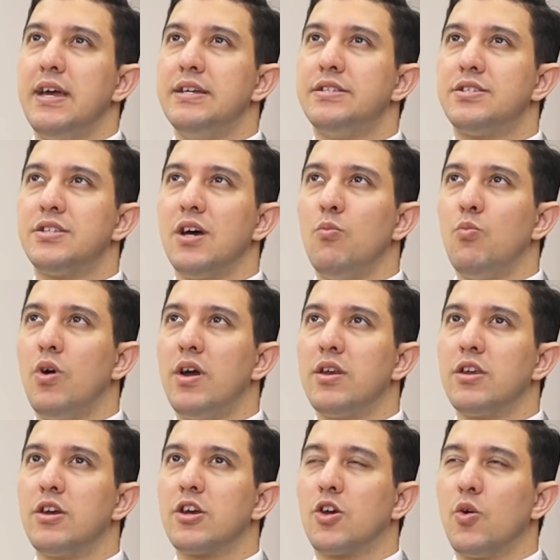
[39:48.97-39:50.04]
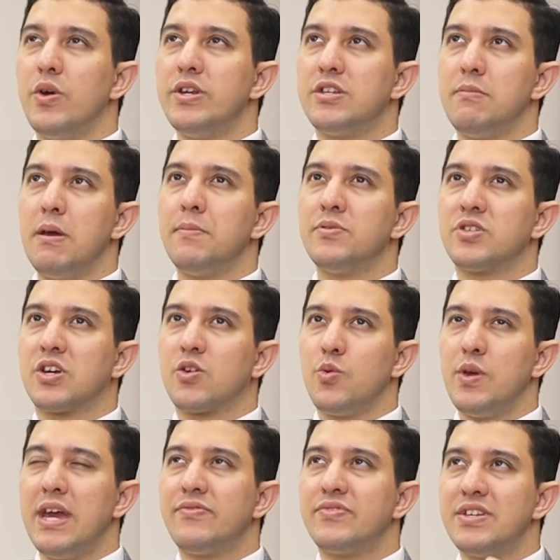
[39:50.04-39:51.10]
someone going to be able to
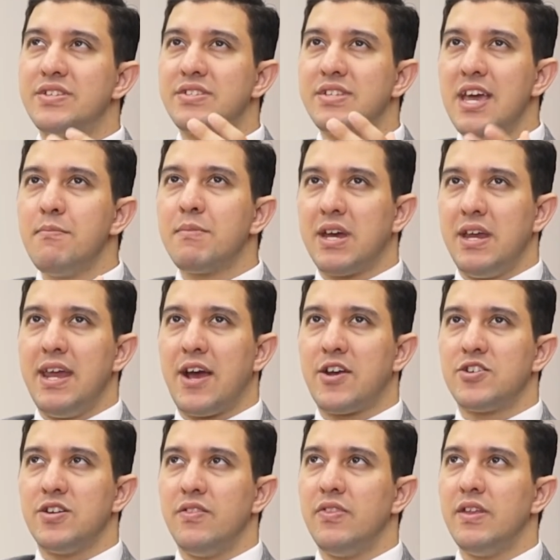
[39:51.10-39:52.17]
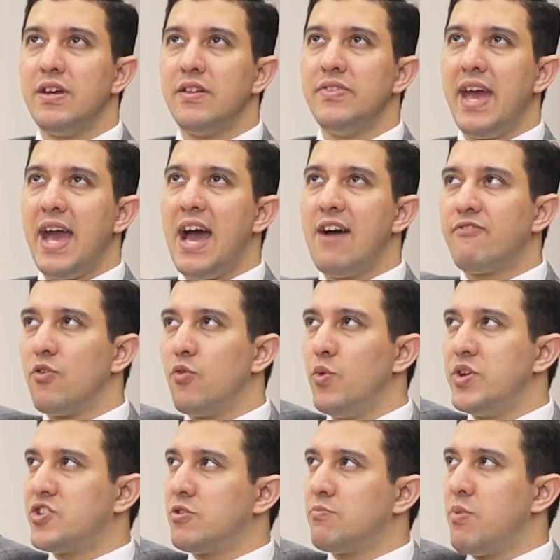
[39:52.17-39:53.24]
create the same connection they have for
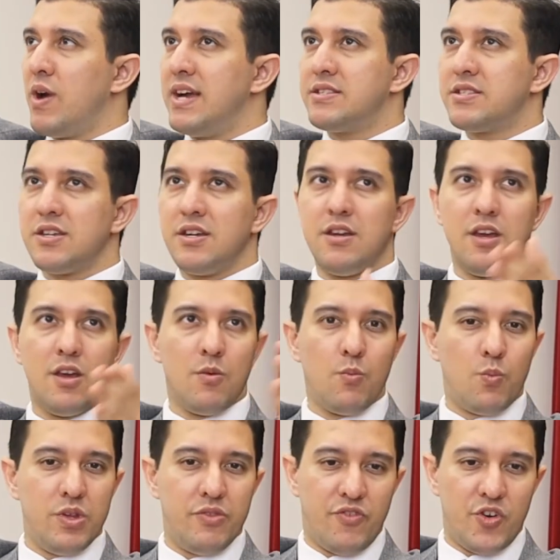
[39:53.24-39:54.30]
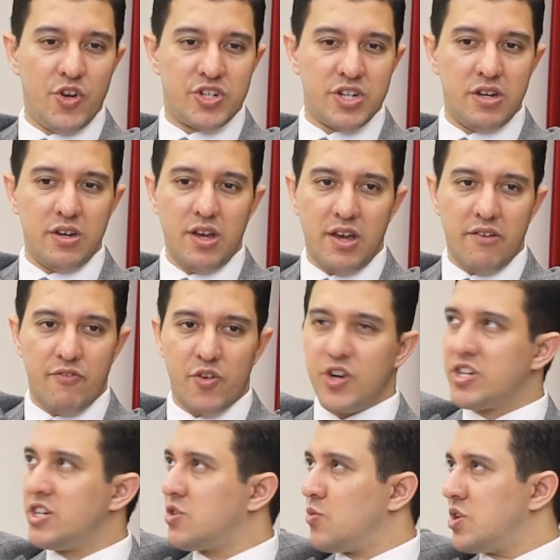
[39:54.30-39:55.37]
Richard Branson with Virgin
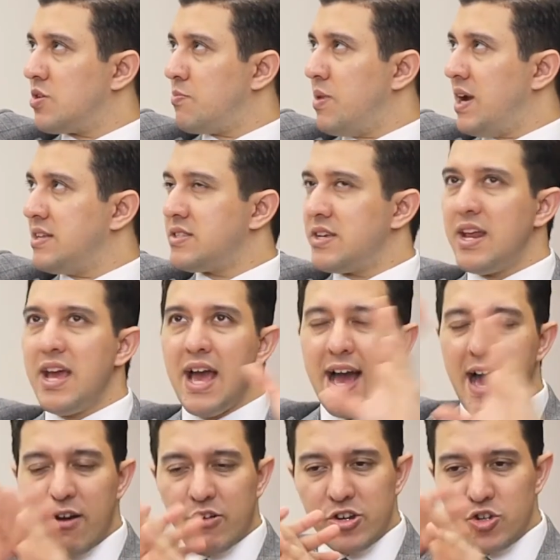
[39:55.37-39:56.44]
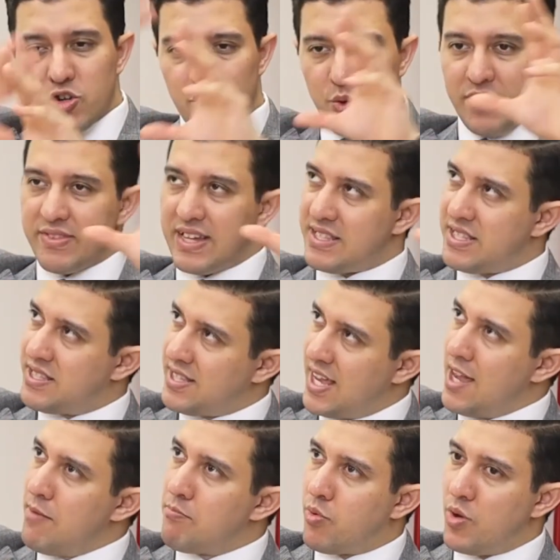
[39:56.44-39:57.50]
to Richard Branson? How can you create that
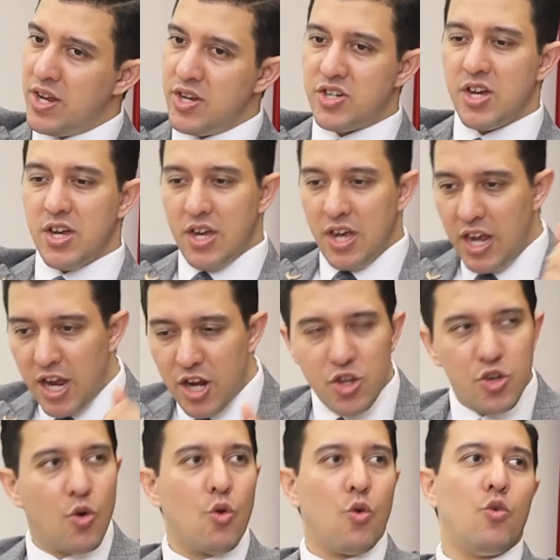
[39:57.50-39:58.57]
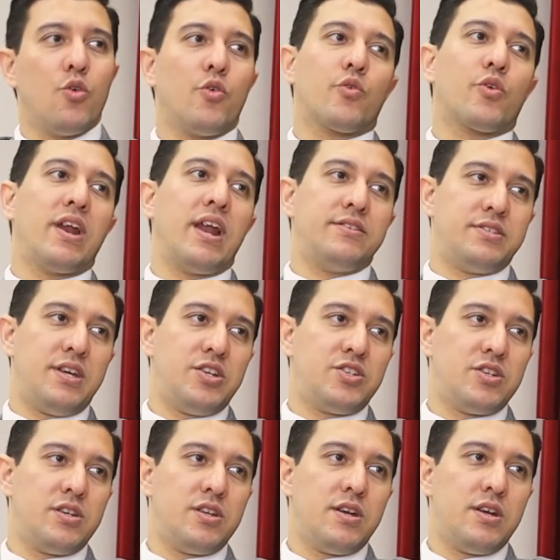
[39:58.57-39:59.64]
same bridge in your own
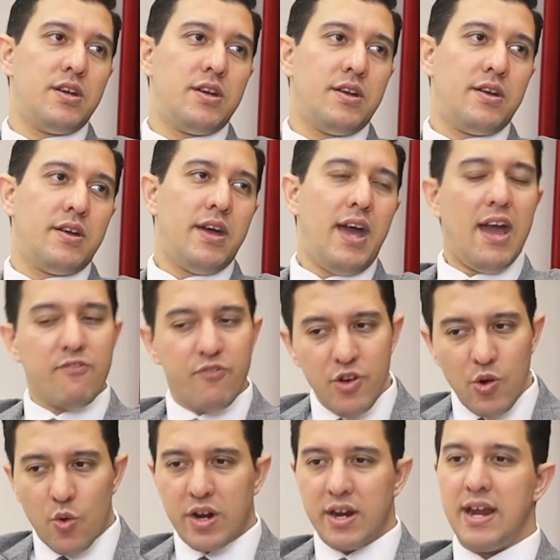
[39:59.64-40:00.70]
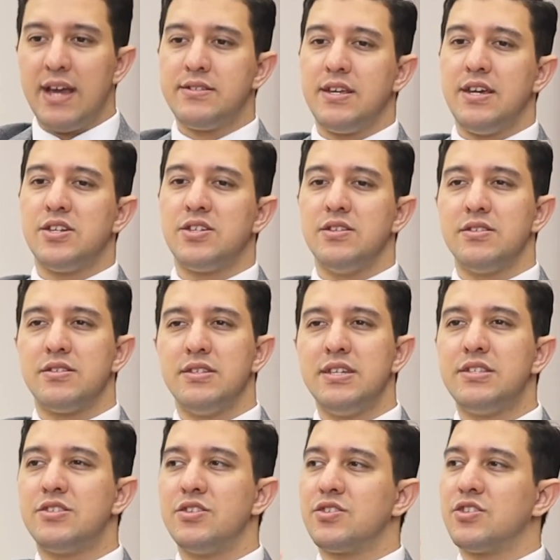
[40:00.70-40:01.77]
organization? Every organization
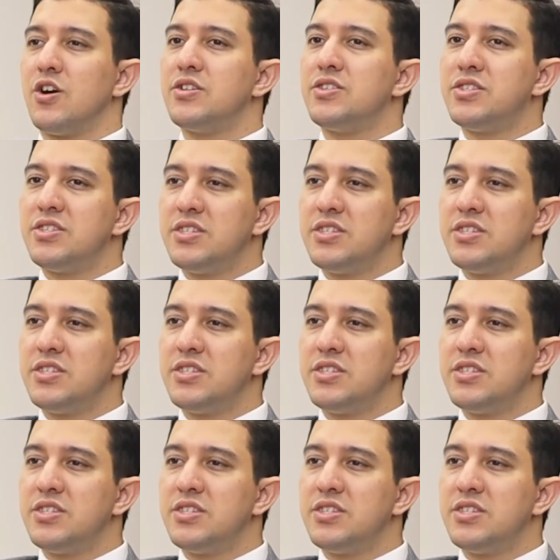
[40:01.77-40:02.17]
needs to start